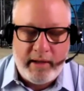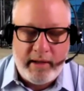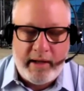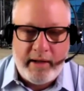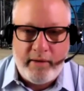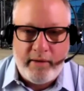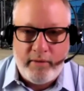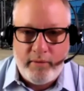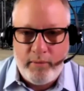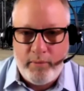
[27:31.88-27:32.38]

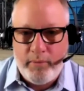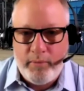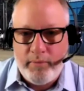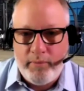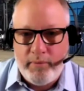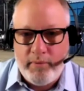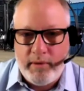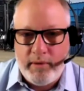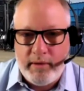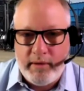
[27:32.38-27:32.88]
that
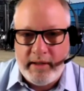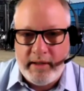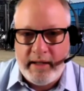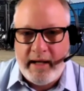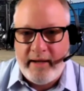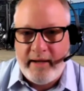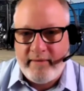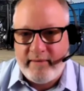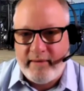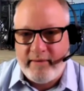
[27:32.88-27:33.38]
the
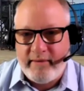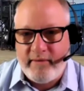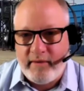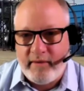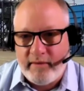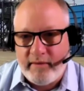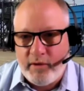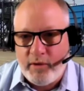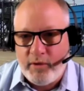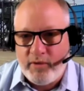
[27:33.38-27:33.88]
assets
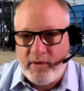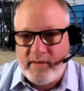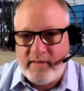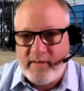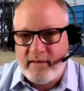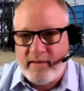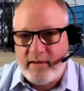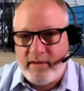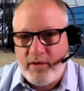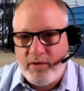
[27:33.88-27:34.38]
that those
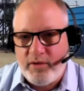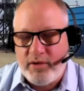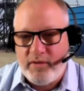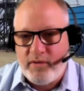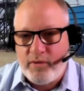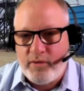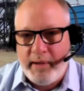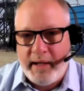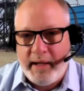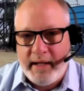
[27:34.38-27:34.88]

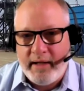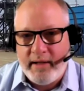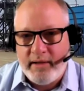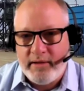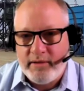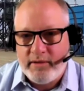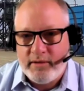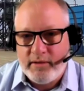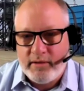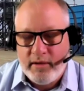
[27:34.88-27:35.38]
institutions
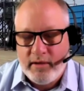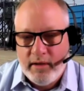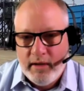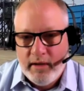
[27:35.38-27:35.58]
manage